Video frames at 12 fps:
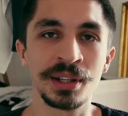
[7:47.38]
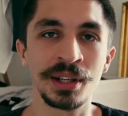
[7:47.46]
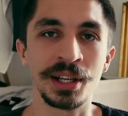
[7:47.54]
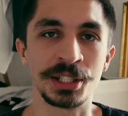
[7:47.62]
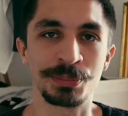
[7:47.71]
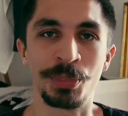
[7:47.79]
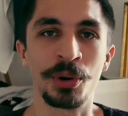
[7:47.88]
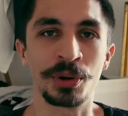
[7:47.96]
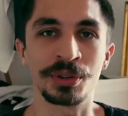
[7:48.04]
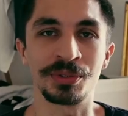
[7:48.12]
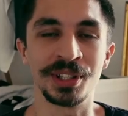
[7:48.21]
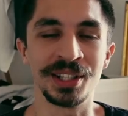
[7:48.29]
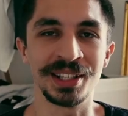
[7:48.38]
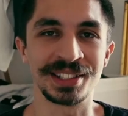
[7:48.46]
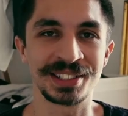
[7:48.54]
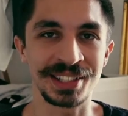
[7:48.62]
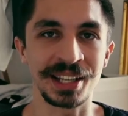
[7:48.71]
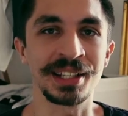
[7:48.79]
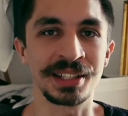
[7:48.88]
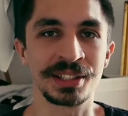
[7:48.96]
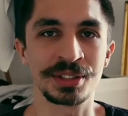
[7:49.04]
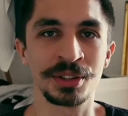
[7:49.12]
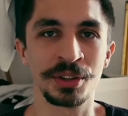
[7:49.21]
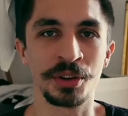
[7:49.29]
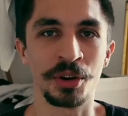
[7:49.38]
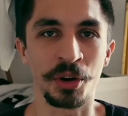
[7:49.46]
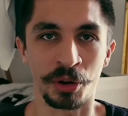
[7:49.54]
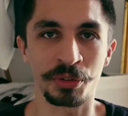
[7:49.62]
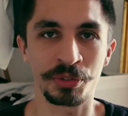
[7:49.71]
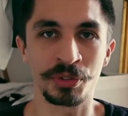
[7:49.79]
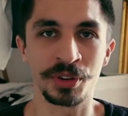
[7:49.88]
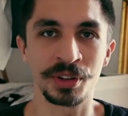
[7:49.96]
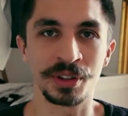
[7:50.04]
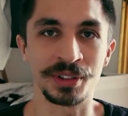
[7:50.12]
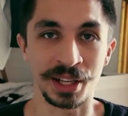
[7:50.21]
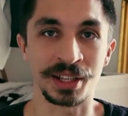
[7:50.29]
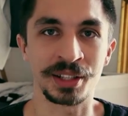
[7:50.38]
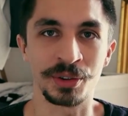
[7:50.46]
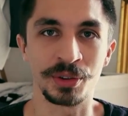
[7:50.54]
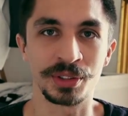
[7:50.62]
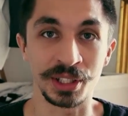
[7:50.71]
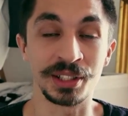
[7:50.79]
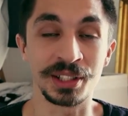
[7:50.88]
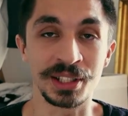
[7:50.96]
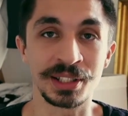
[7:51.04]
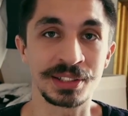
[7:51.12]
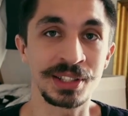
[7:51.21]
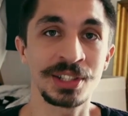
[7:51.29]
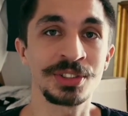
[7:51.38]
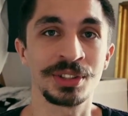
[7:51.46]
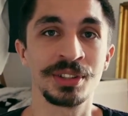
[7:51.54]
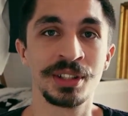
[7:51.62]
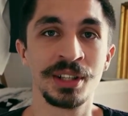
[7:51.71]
is part of the aesthetics of that D&D session.